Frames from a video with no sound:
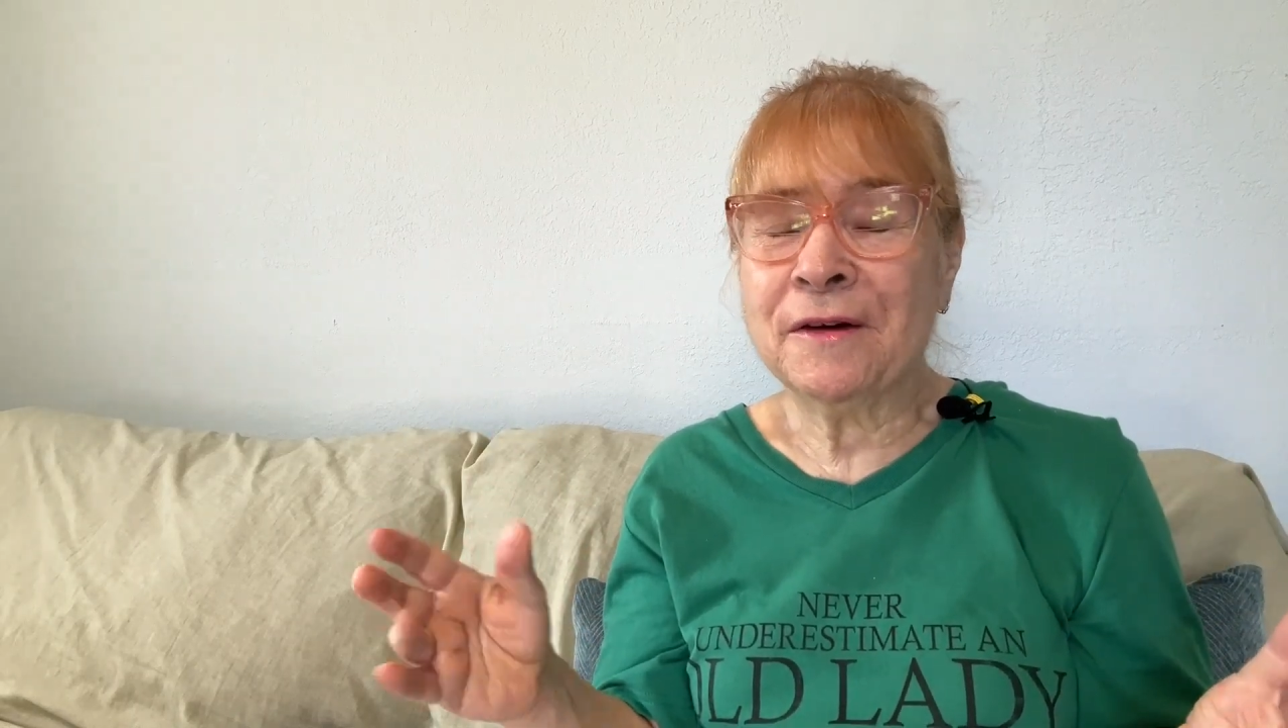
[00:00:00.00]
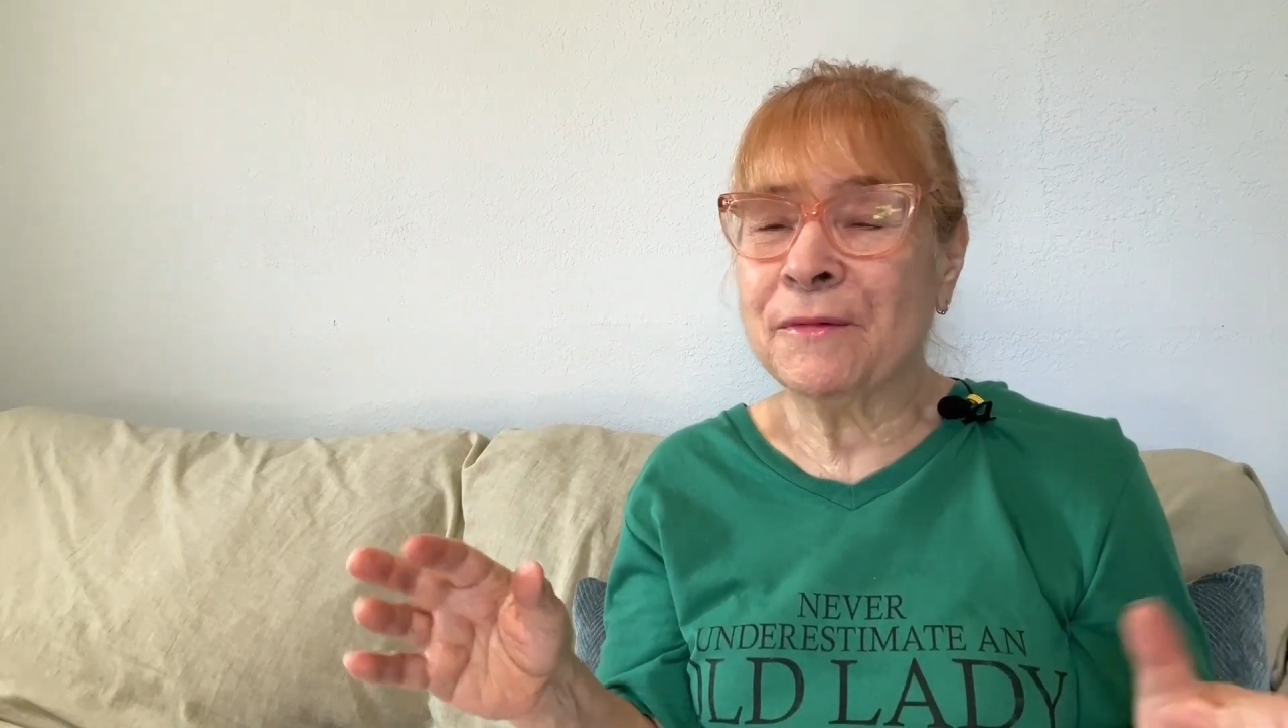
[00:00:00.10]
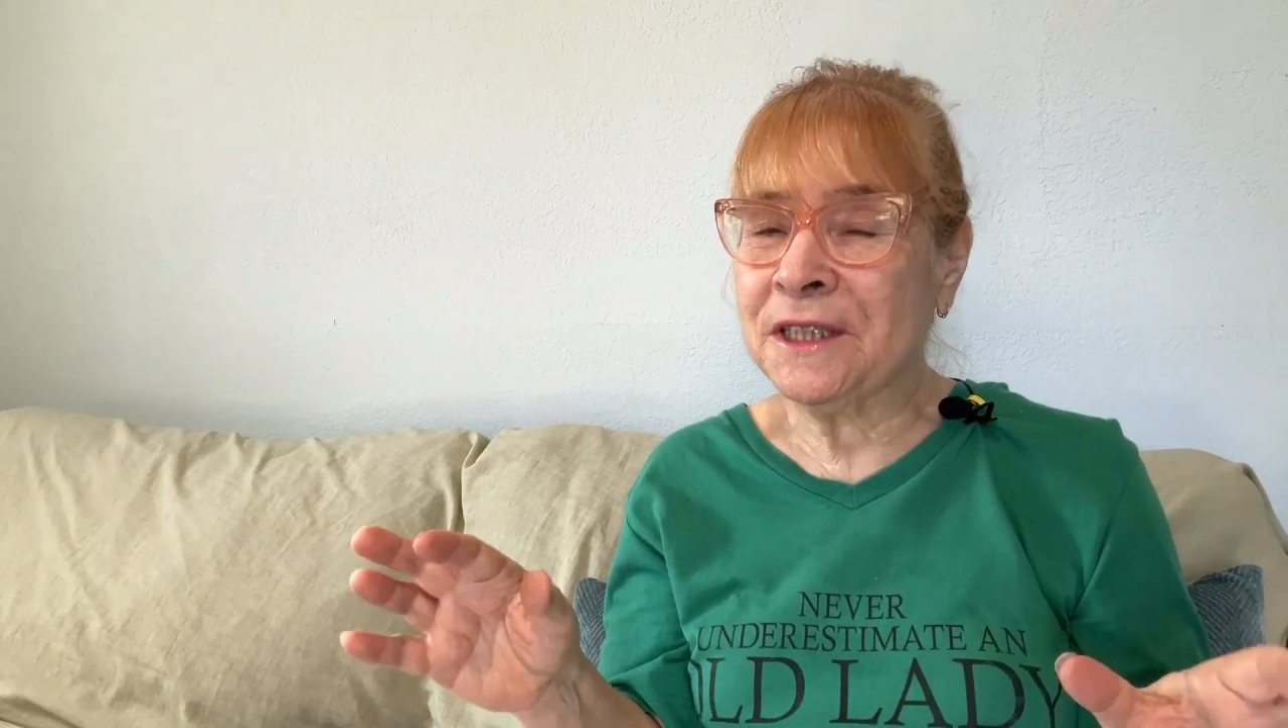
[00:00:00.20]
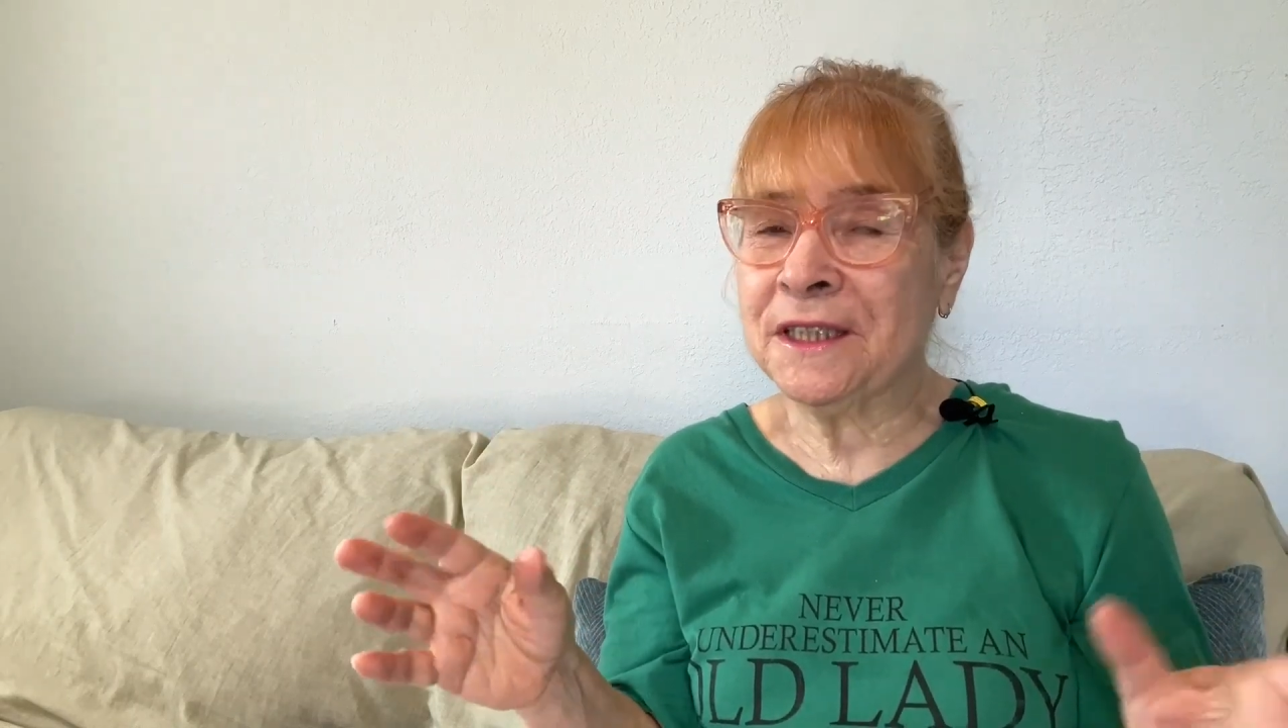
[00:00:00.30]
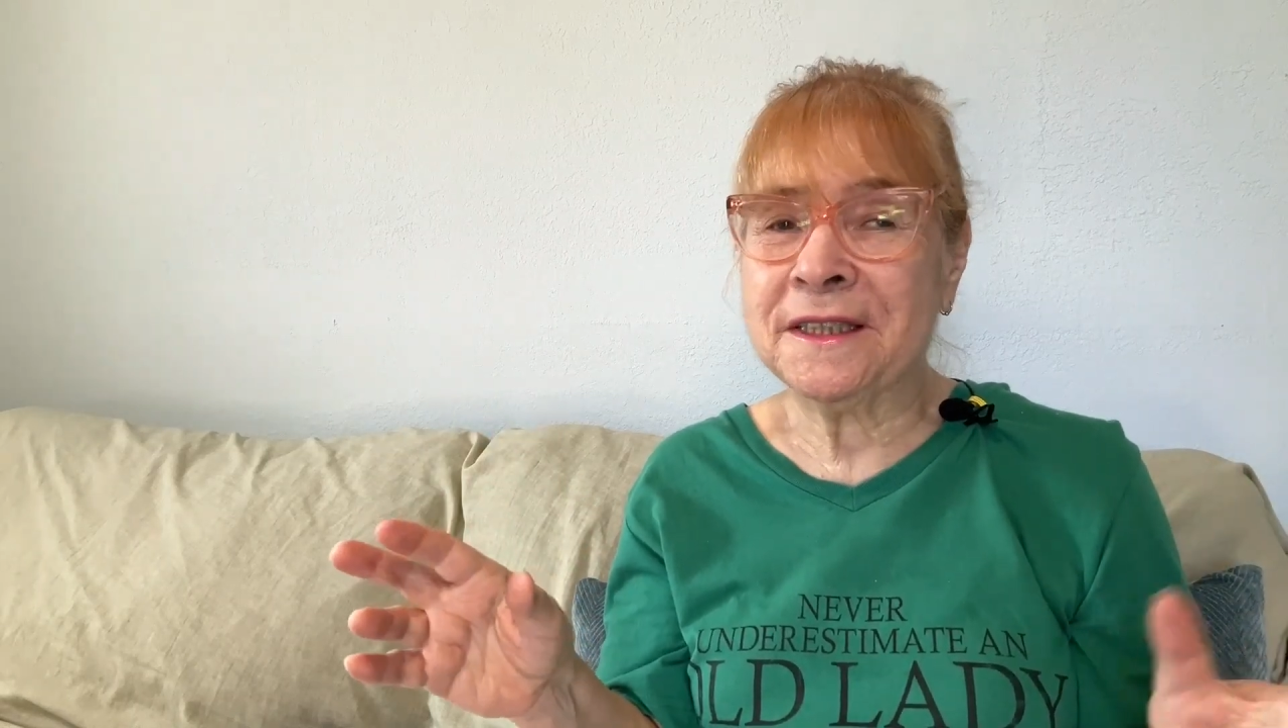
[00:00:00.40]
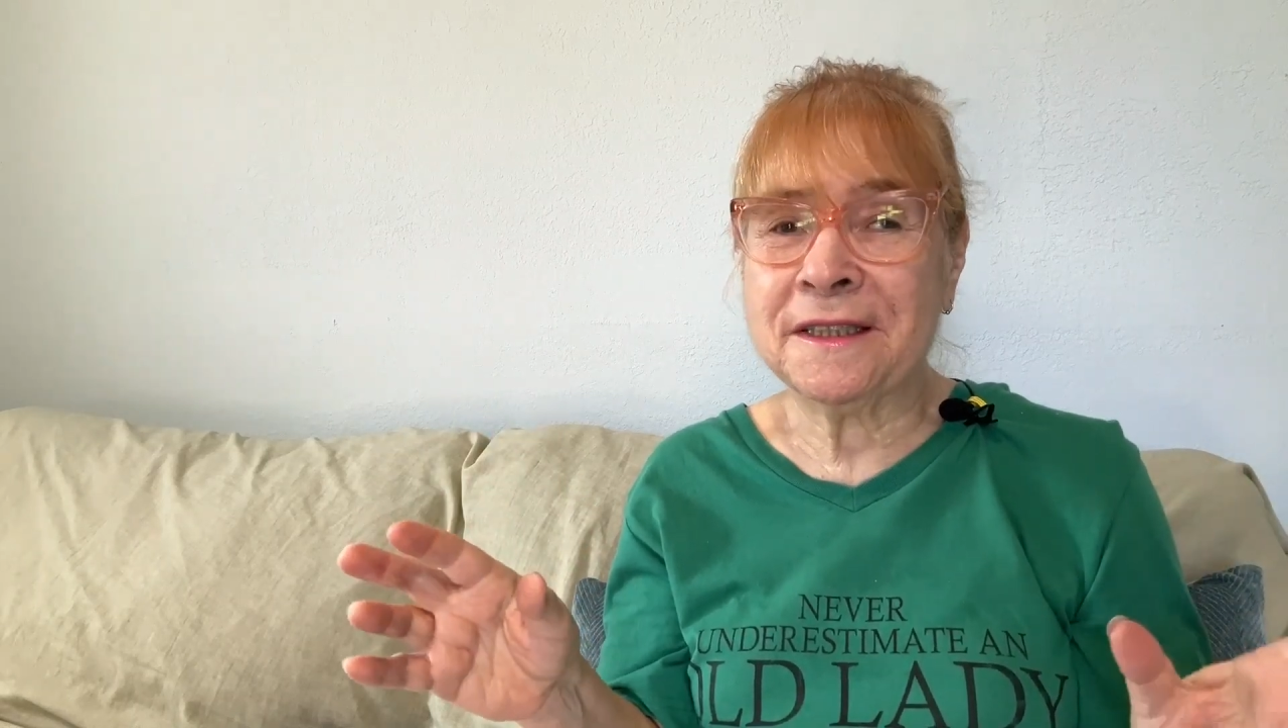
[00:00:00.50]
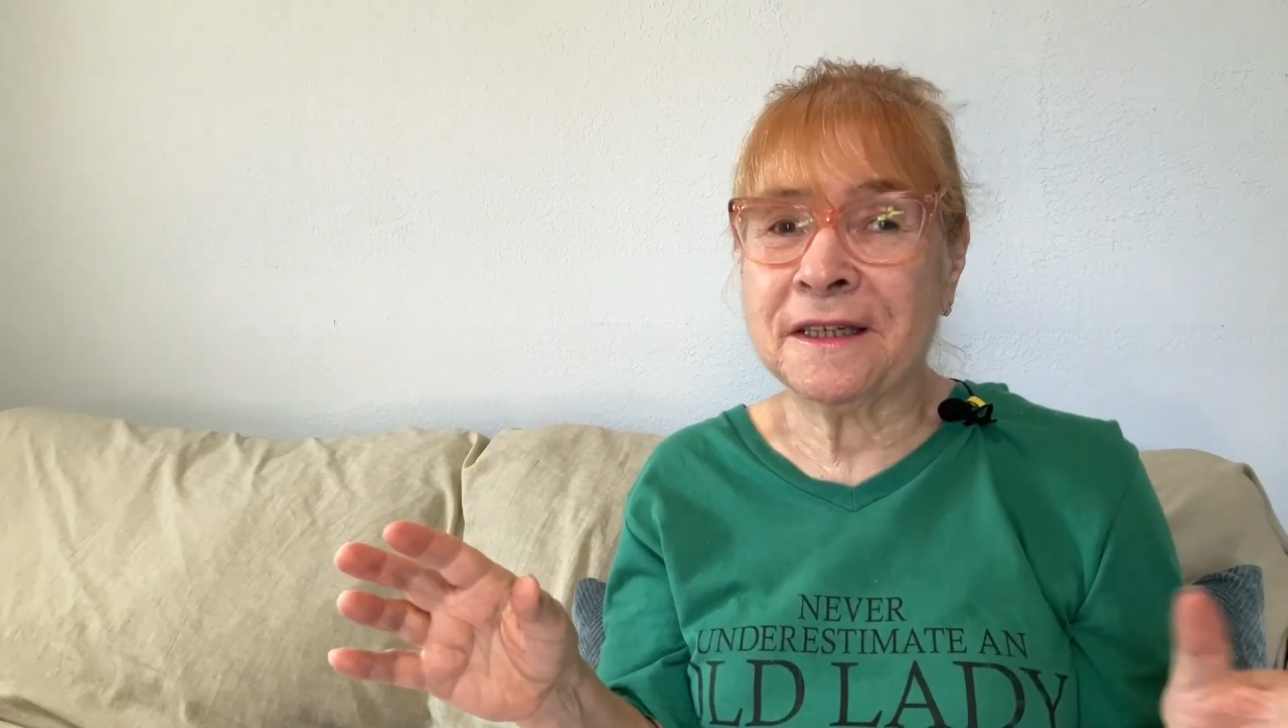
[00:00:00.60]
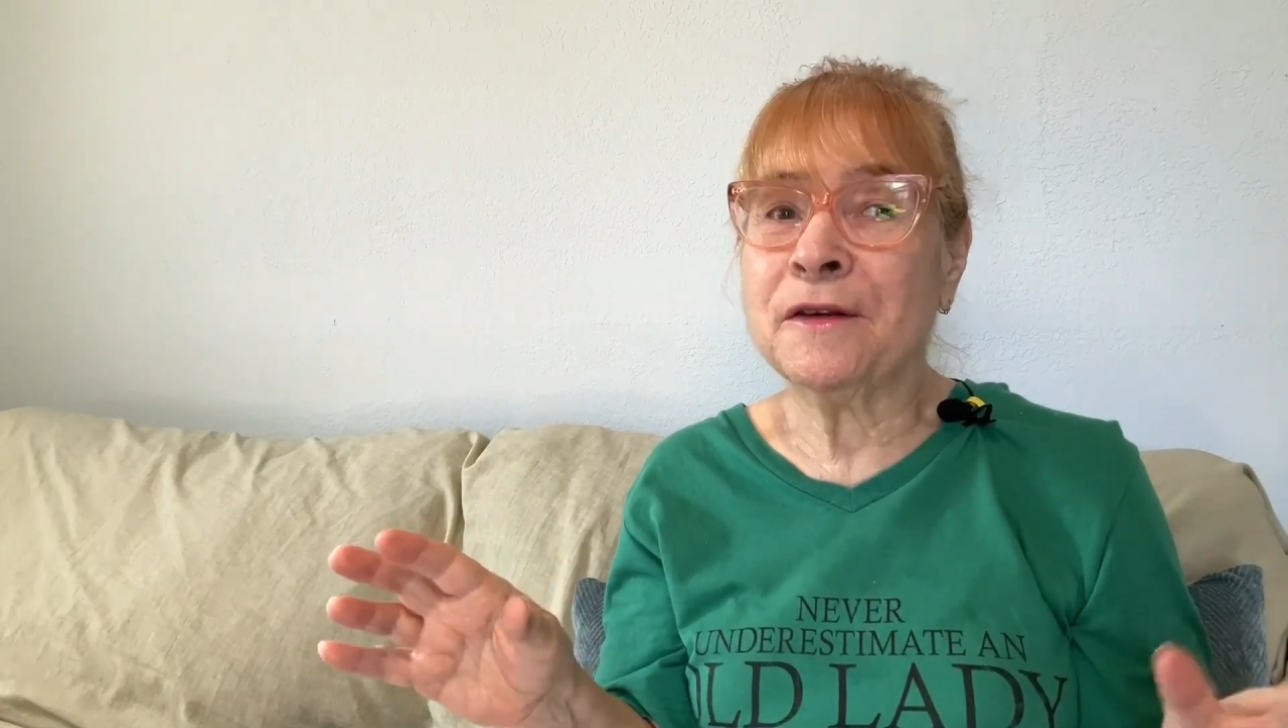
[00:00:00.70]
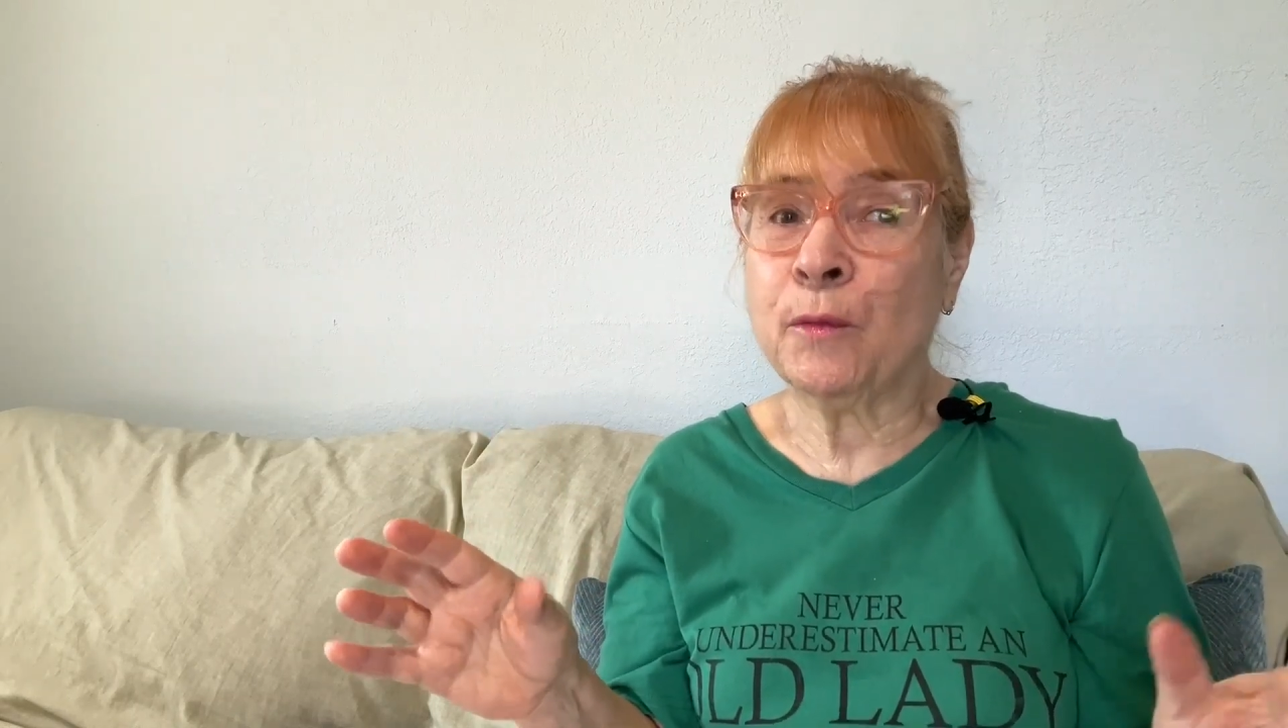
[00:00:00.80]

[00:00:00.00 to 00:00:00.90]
which is